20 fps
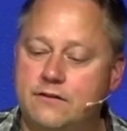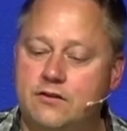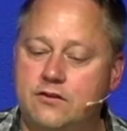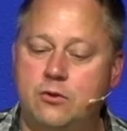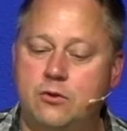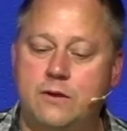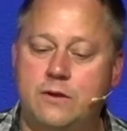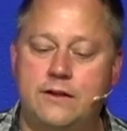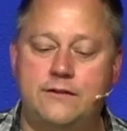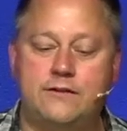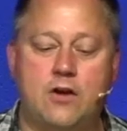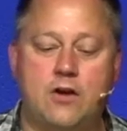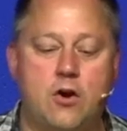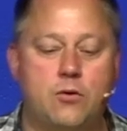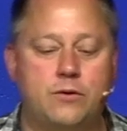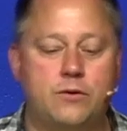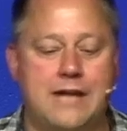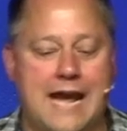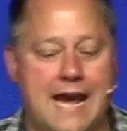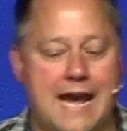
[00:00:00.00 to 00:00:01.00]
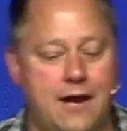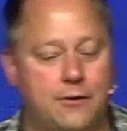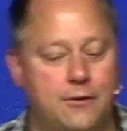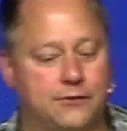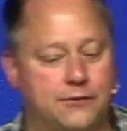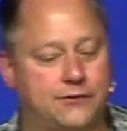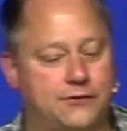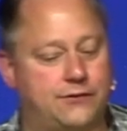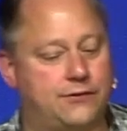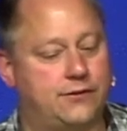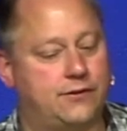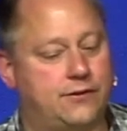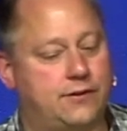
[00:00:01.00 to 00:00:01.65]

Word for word: to his own house.